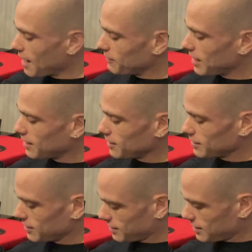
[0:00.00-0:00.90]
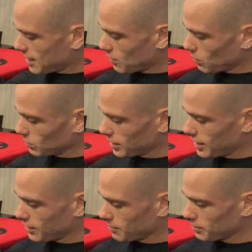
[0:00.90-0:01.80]
I've got to kind of hold it
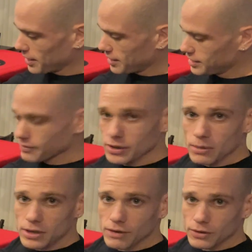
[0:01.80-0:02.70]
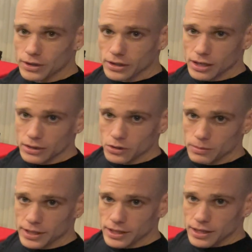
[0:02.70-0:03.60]
here in place even though I'm covering the gun a little
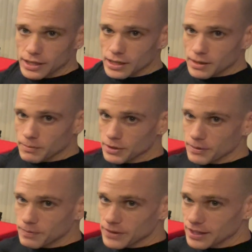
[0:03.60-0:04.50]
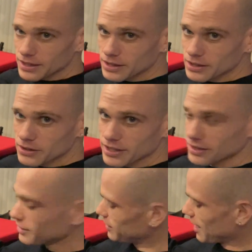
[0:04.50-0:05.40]
bit. But
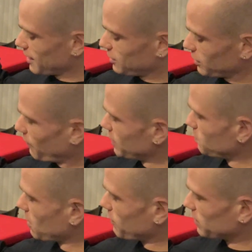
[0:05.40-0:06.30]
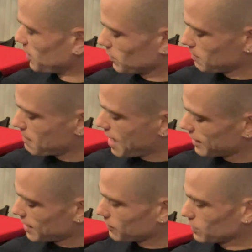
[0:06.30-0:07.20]
look at that. It just fits perfectly with the
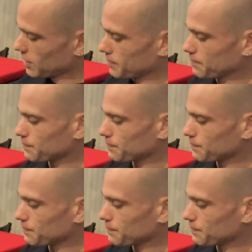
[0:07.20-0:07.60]
mag and everything.